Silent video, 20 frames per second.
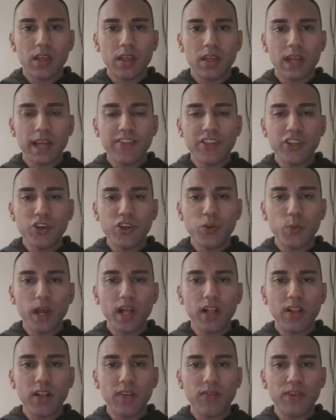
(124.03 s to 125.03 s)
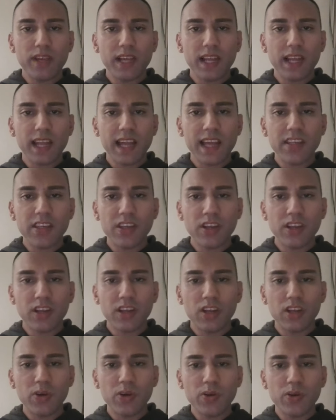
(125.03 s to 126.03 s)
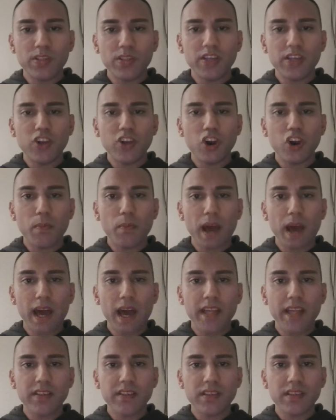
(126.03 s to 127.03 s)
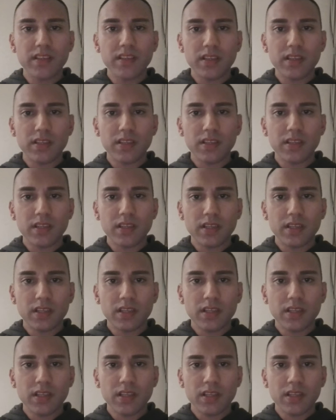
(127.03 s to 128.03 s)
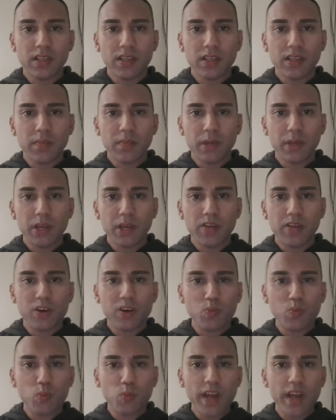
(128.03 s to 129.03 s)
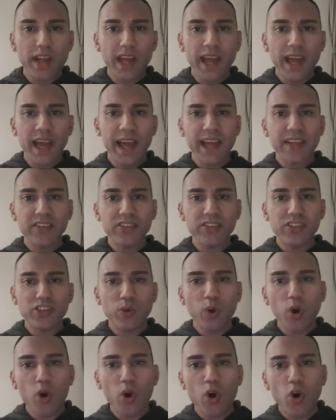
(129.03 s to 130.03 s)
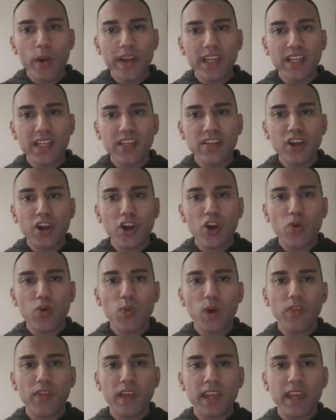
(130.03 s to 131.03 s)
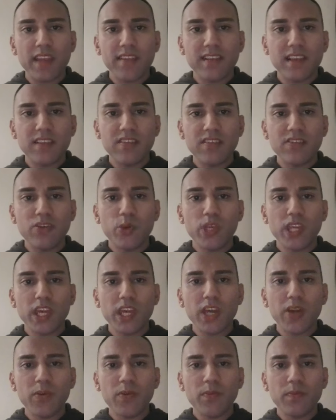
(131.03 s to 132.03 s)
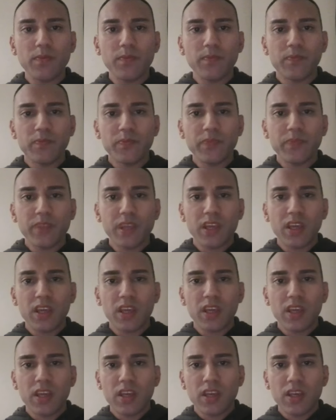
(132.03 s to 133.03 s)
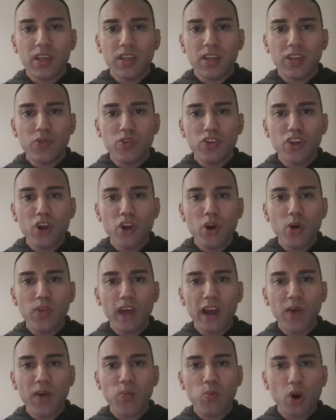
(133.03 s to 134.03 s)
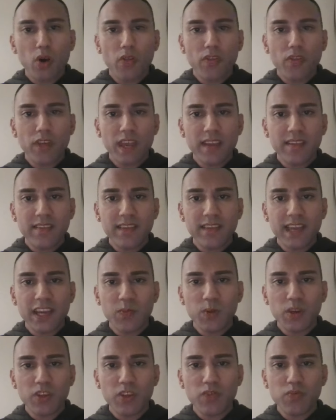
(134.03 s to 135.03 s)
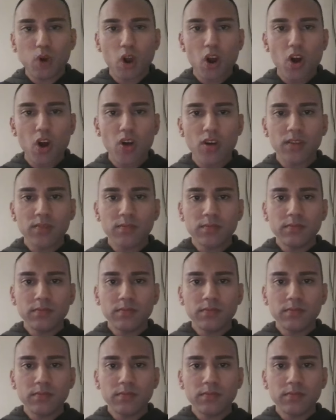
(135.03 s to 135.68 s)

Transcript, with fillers: And you will feel like you're losing your mind because on one hand, you already know what they did to you. You know that what they did was wrong.